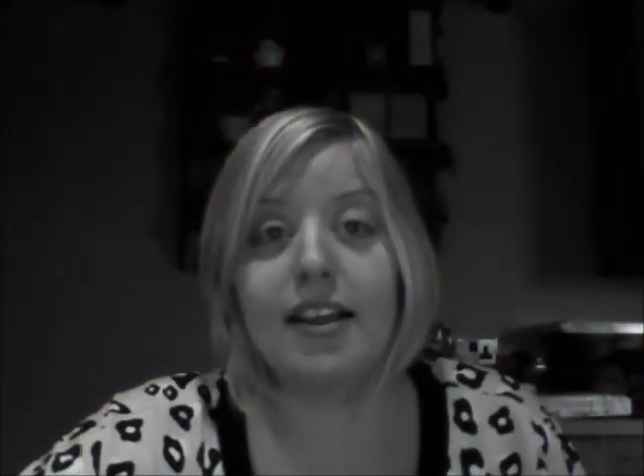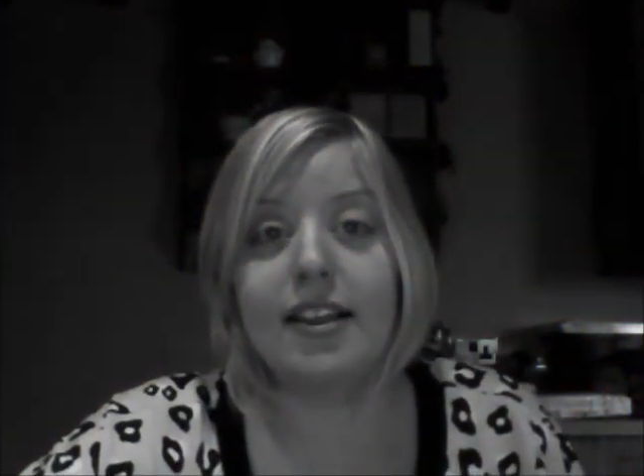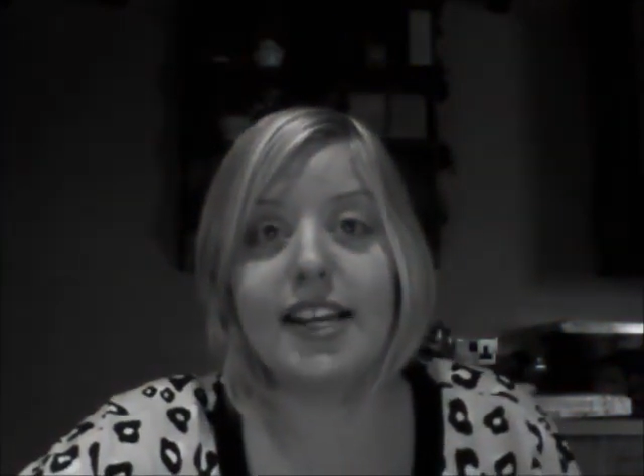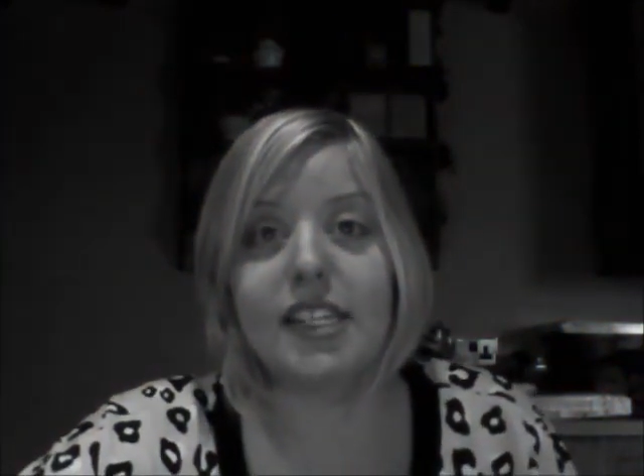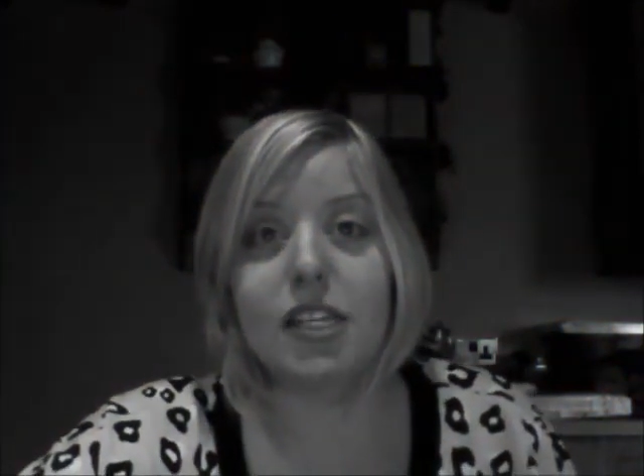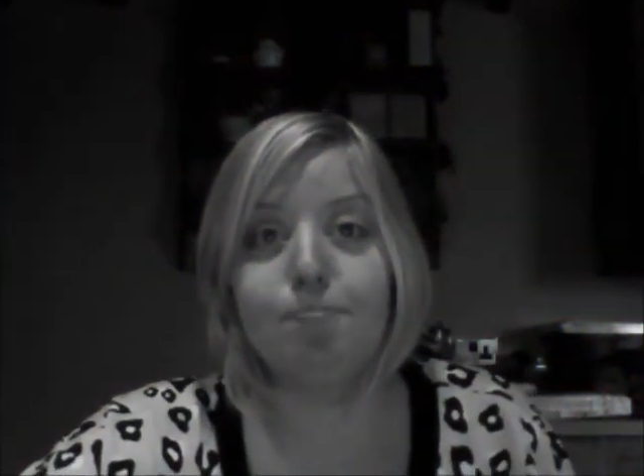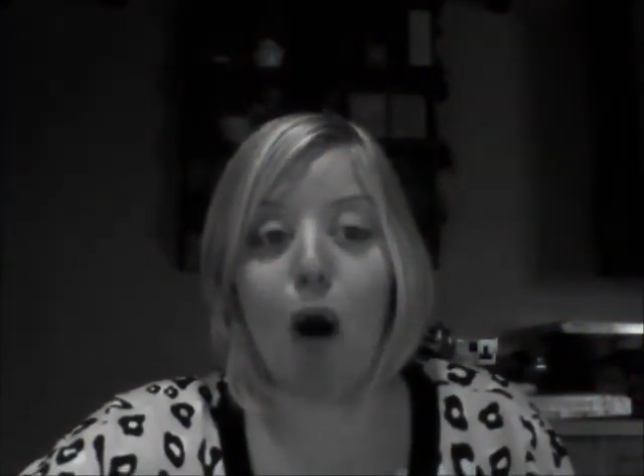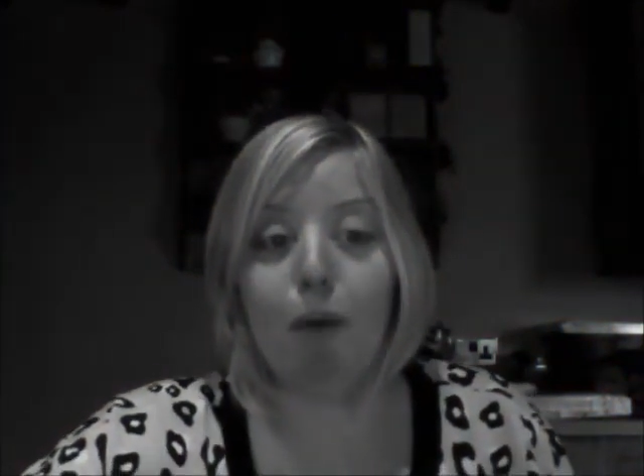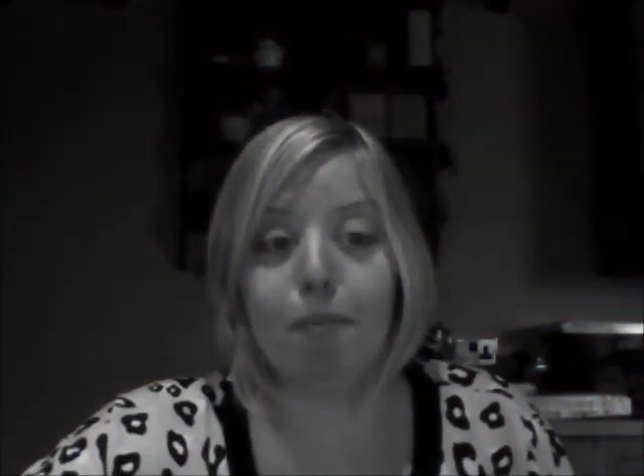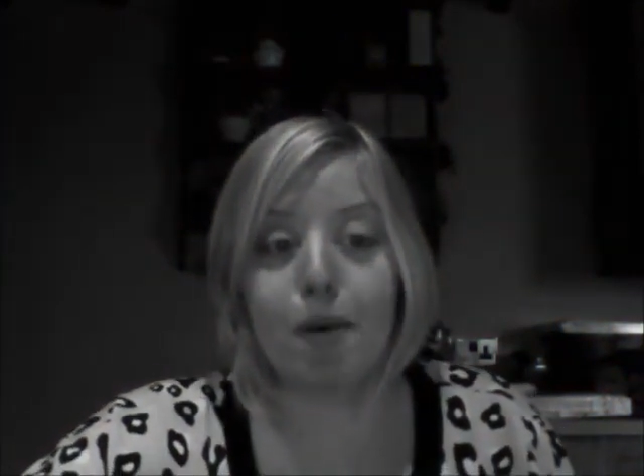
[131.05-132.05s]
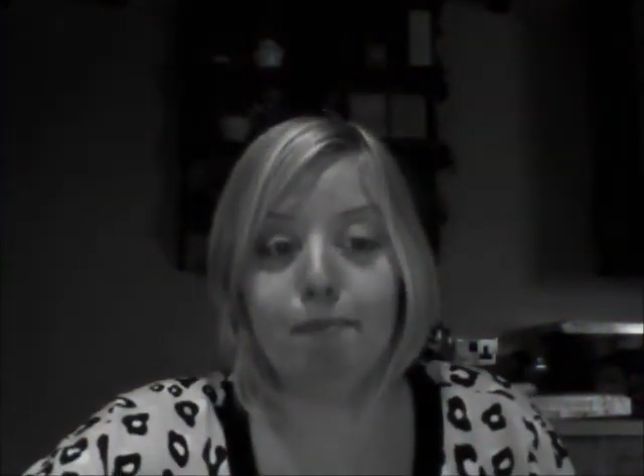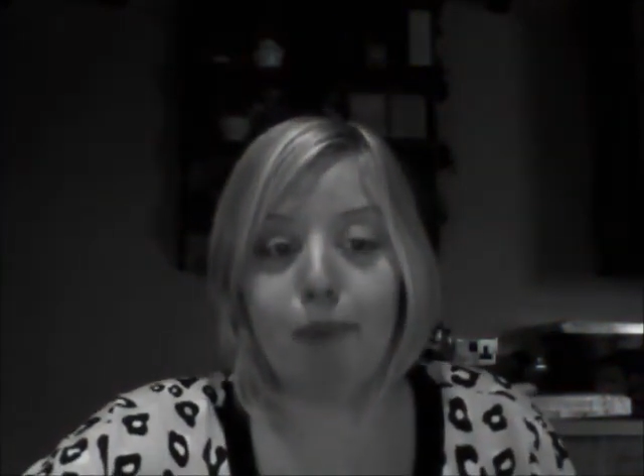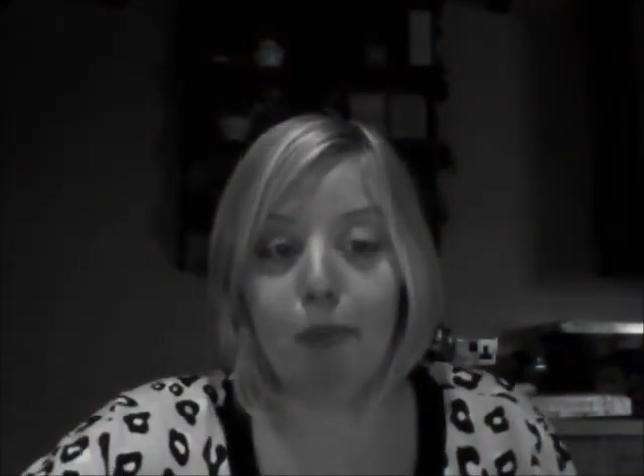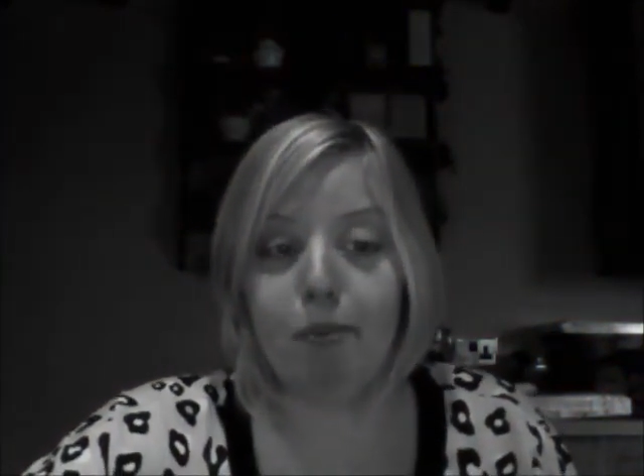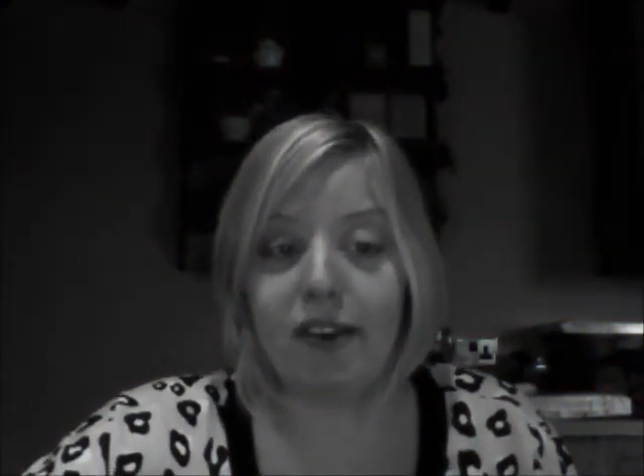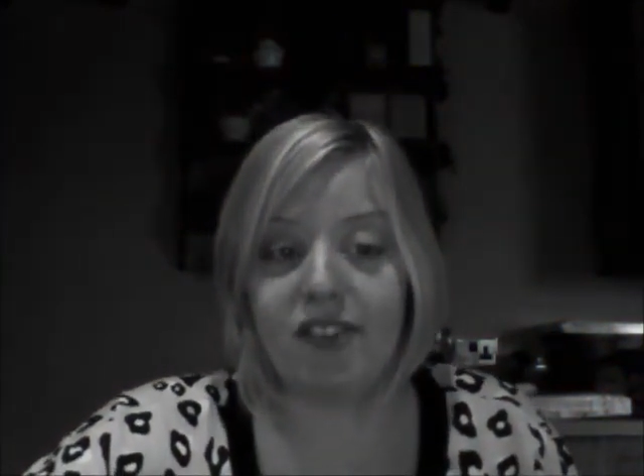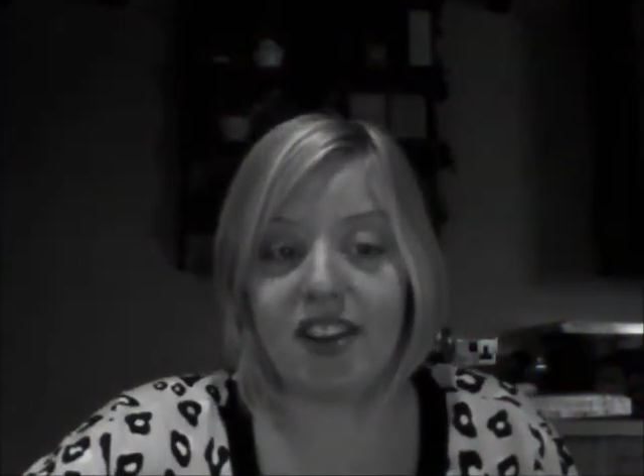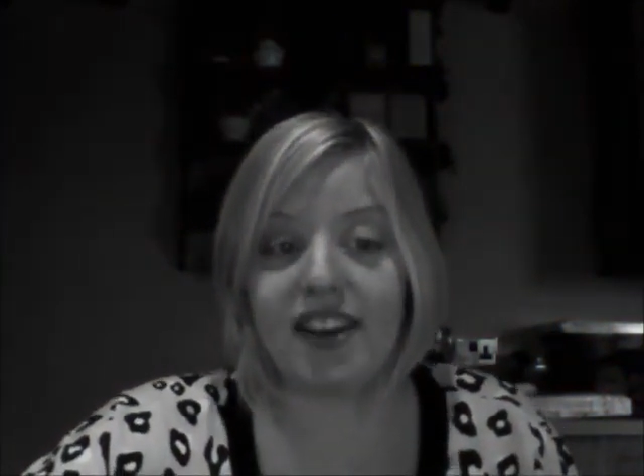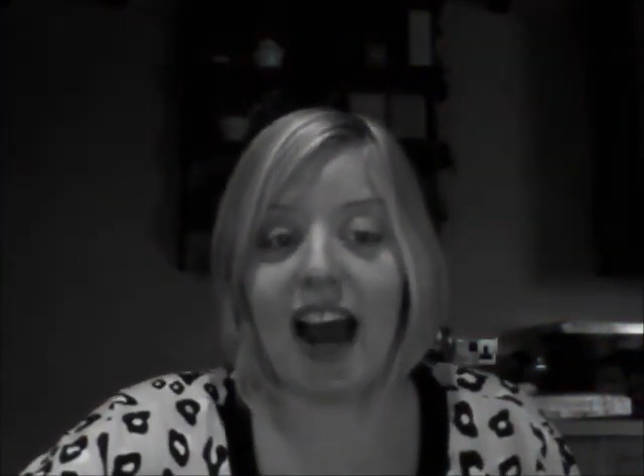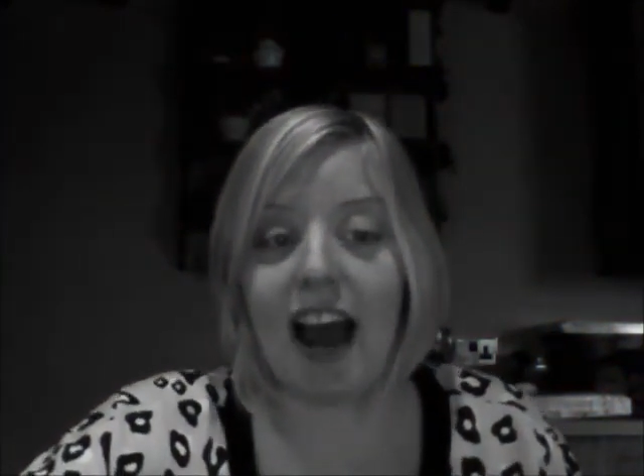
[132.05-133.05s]
"This is Bob. Bob lives
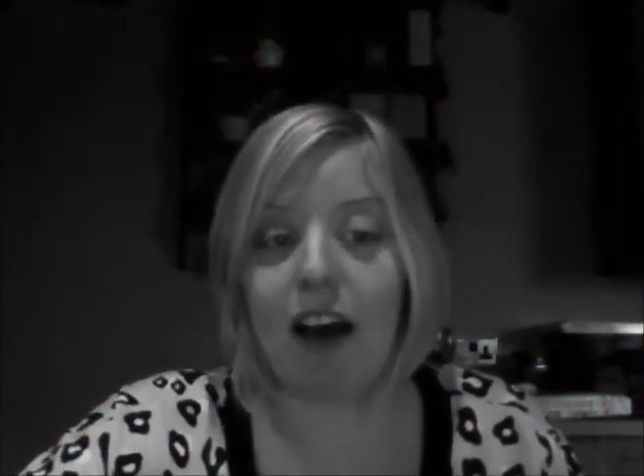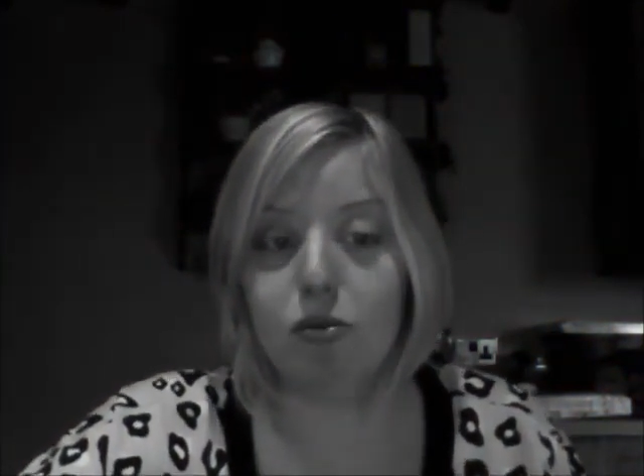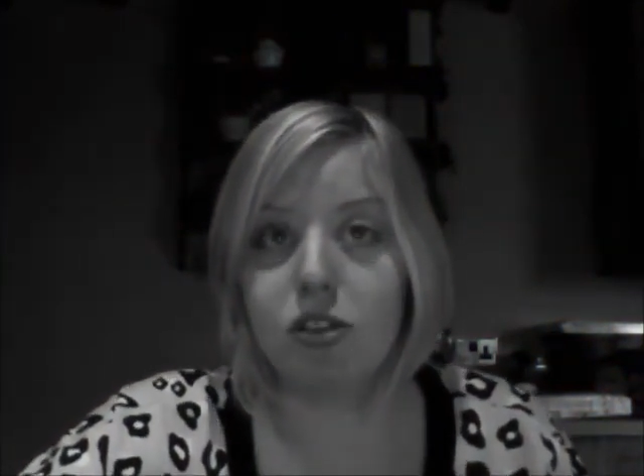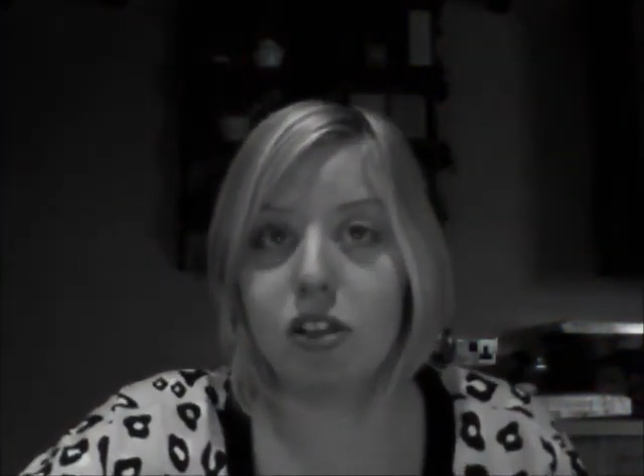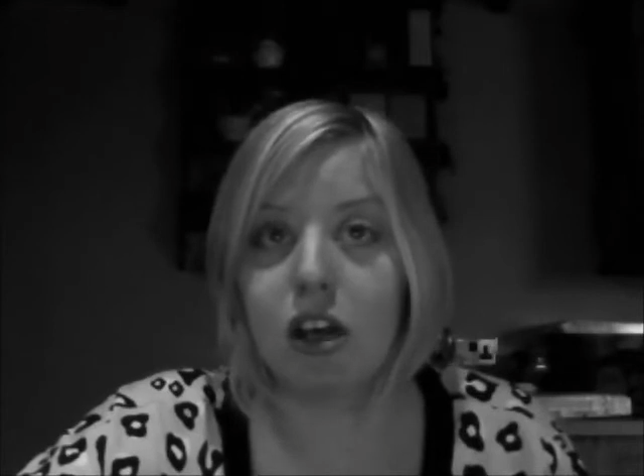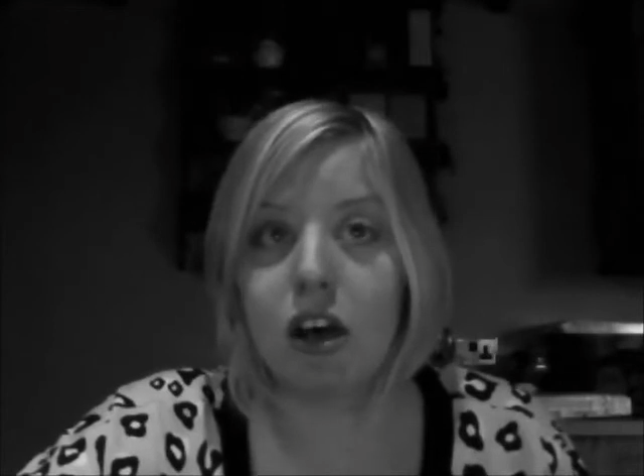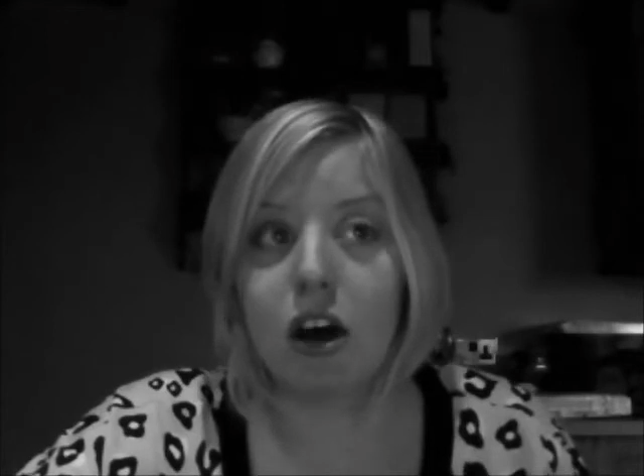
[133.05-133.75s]
in the house.